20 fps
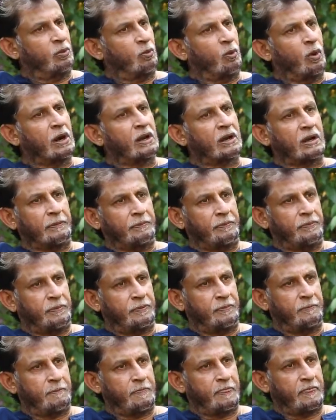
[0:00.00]
about World Cup.
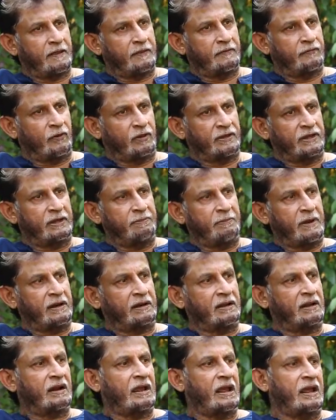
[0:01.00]
For that
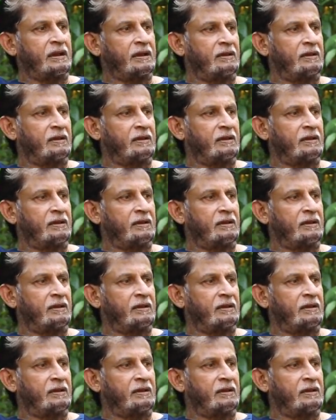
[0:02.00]
matter,